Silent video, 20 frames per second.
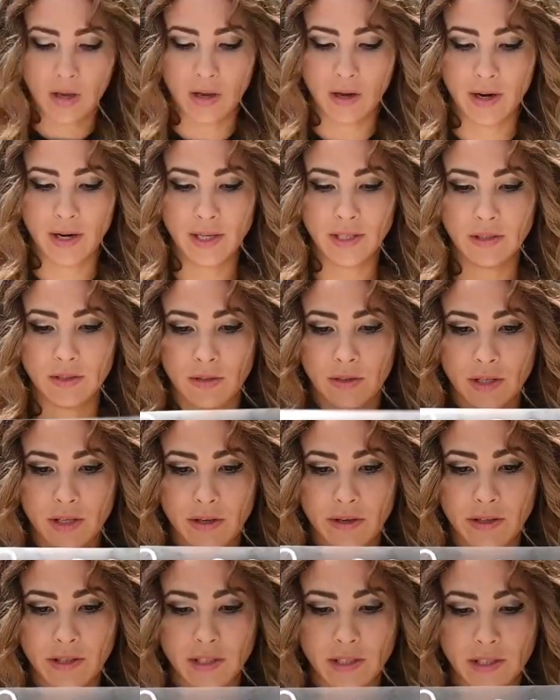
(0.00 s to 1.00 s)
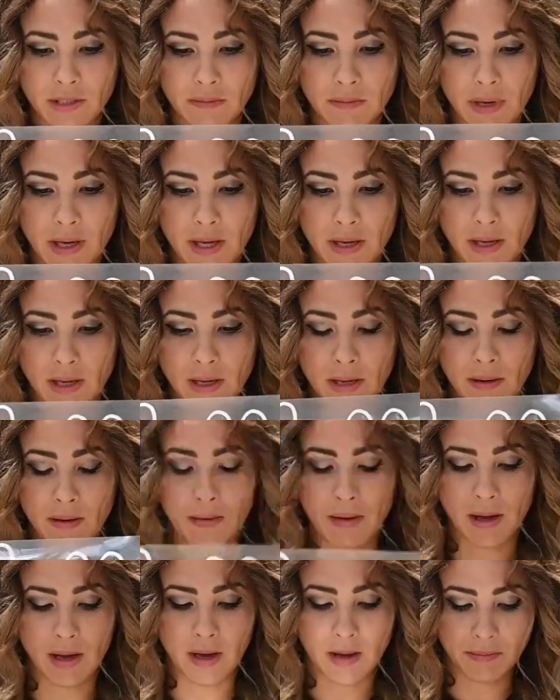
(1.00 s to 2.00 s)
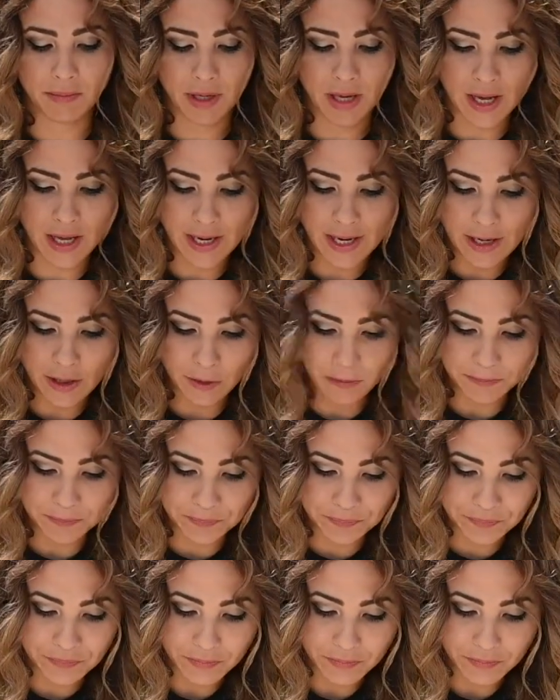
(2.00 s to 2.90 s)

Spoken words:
All right, so here is my cutout.